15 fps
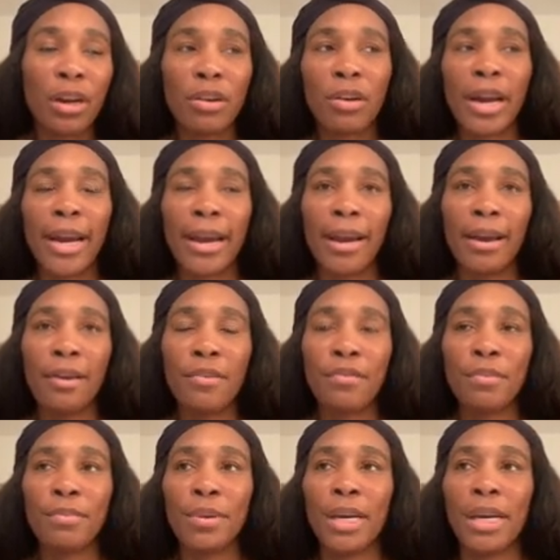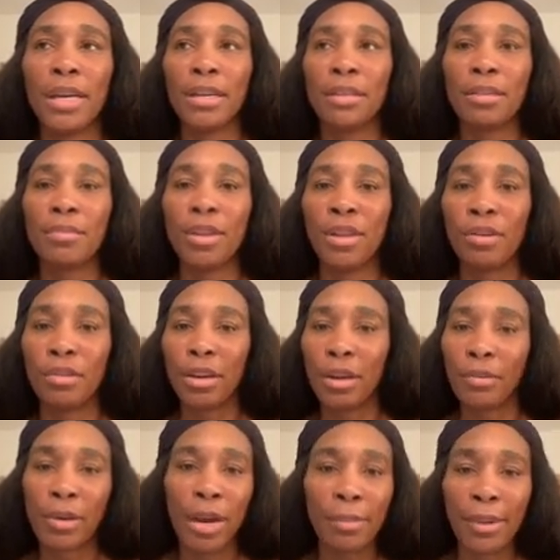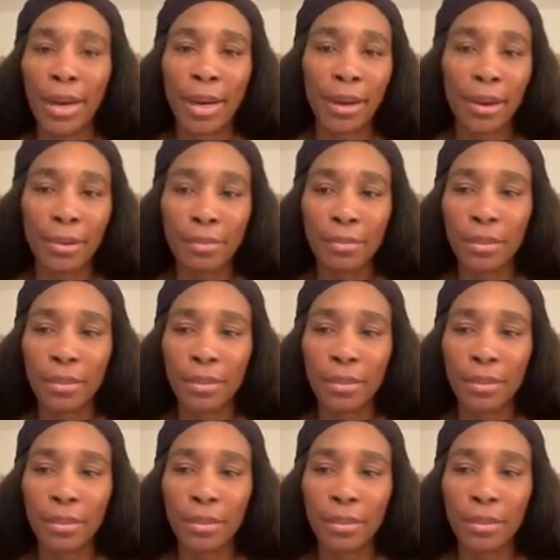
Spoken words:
I know I have, but it doesn't mean you don't get right back up.